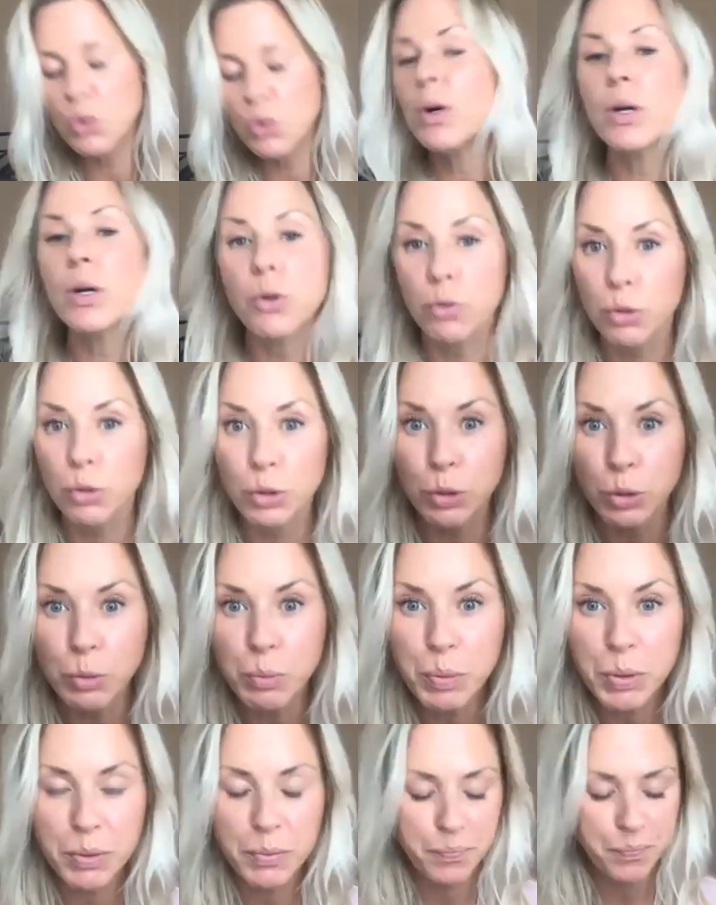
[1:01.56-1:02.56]
a group.
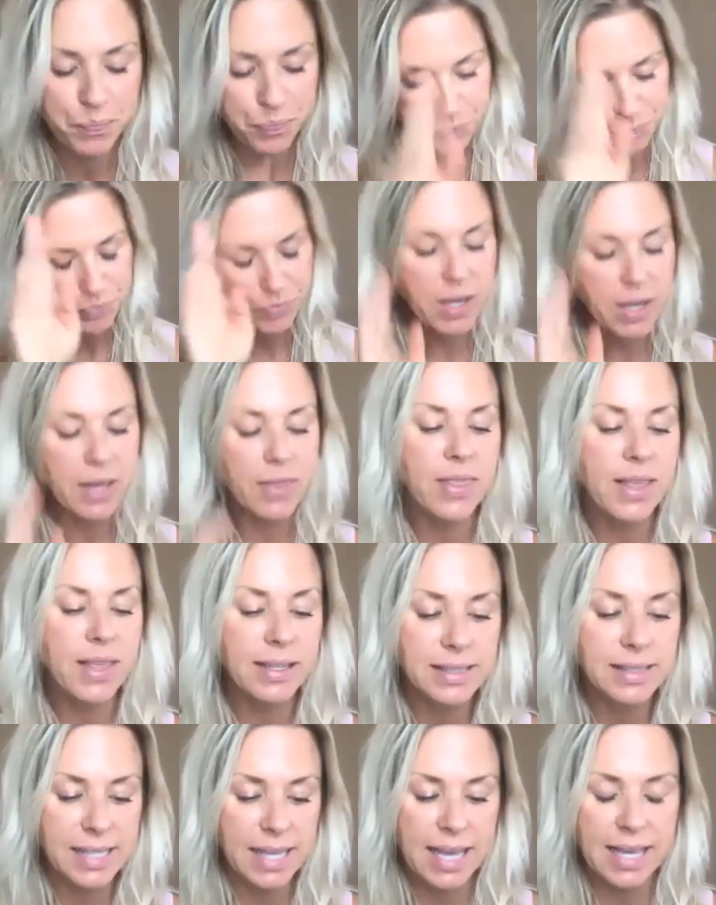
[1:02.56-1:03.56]
In
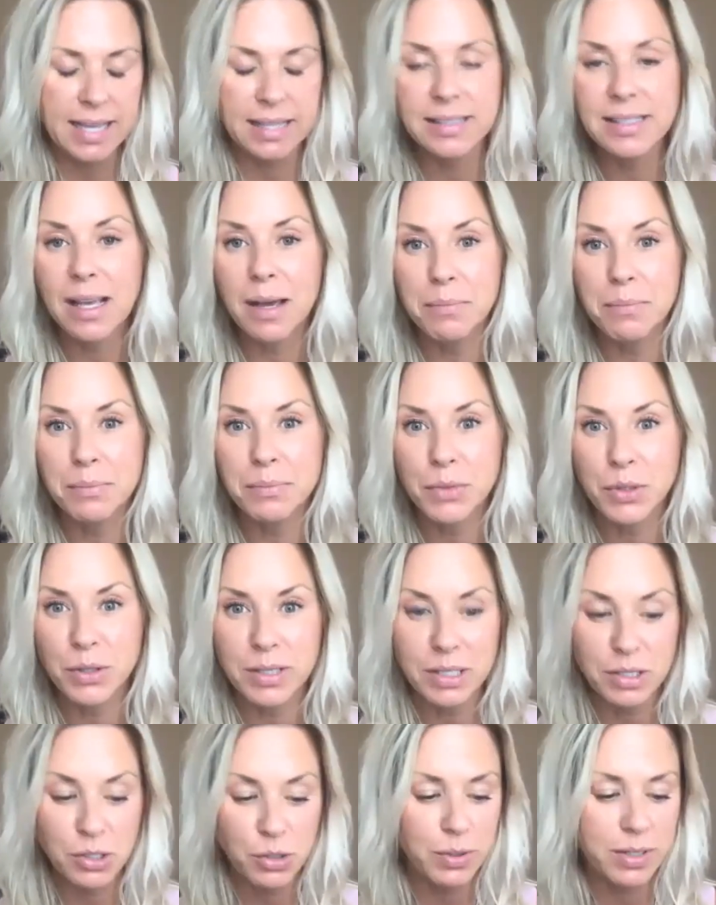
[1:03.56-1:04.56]
this case, I'm going to
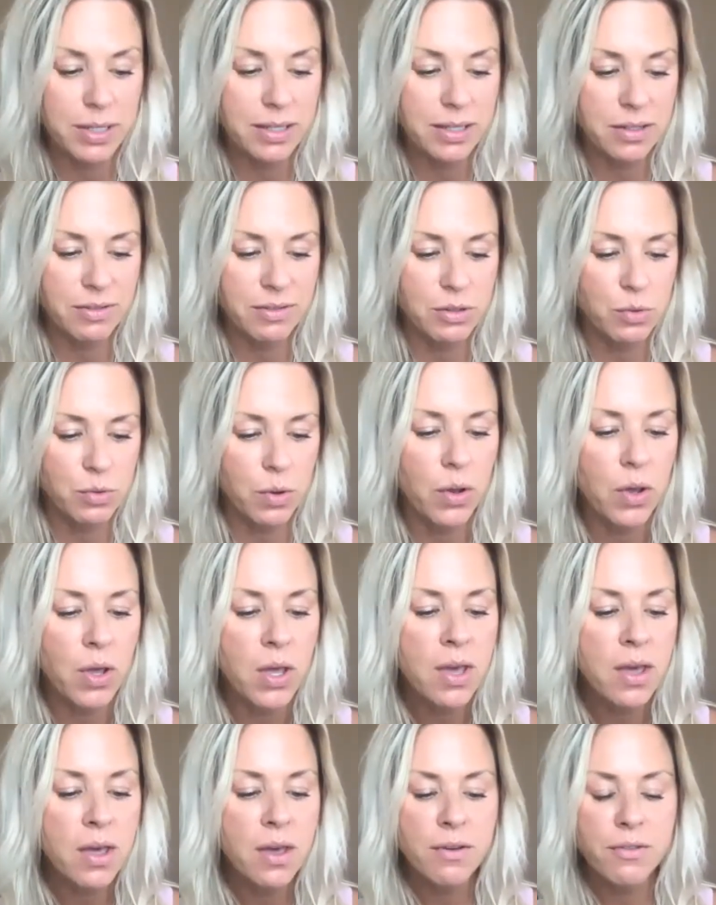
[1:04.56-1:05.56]
do an individual.
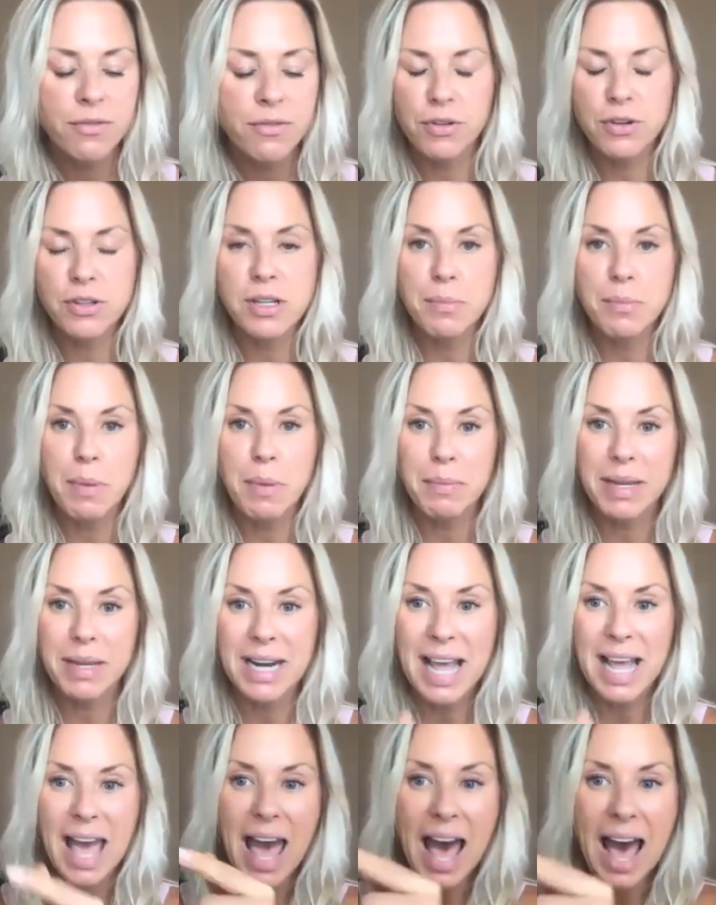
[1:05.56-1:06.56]
First up, I'm going to
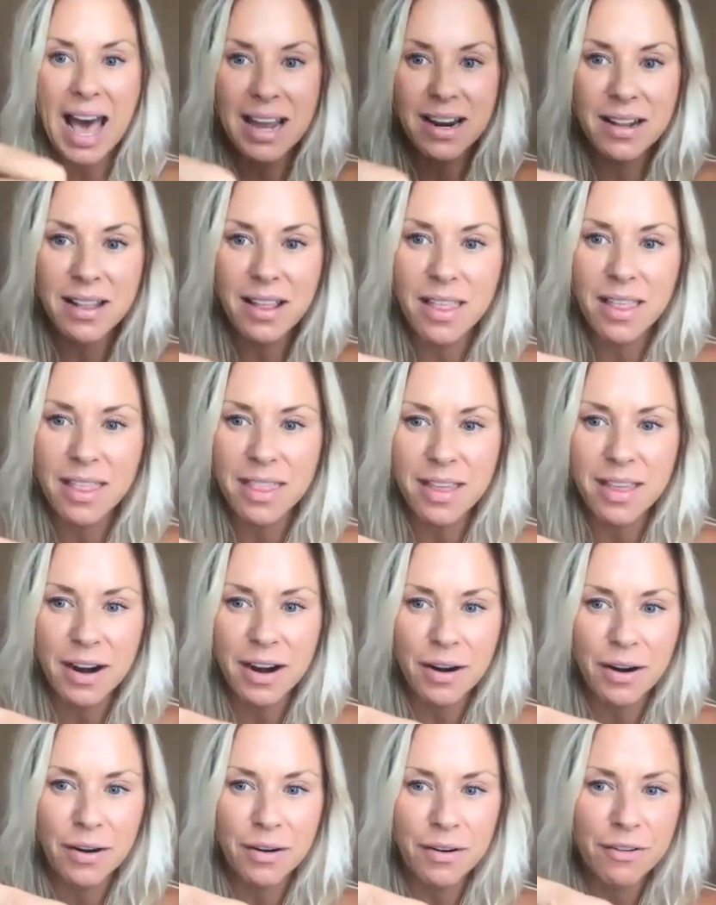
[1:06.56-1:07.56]
add
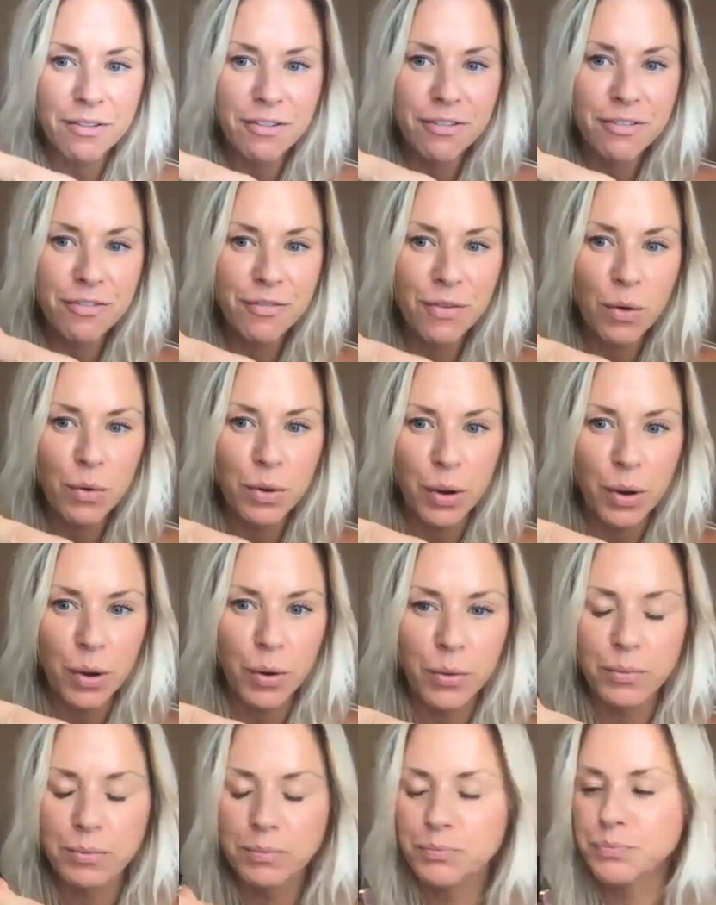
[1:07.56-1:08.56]
their
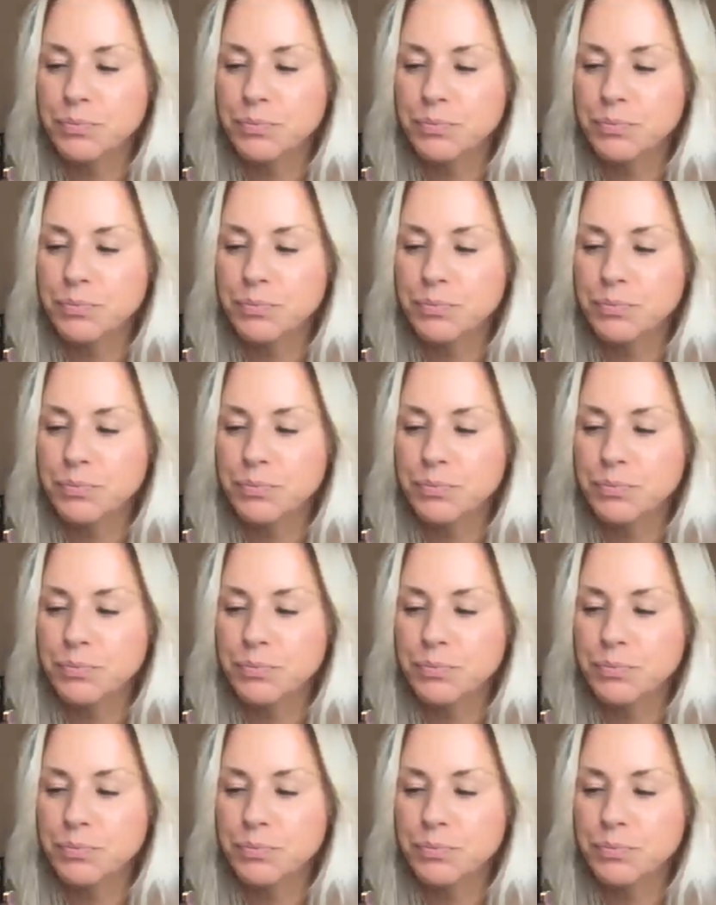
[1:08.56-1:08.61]
photo.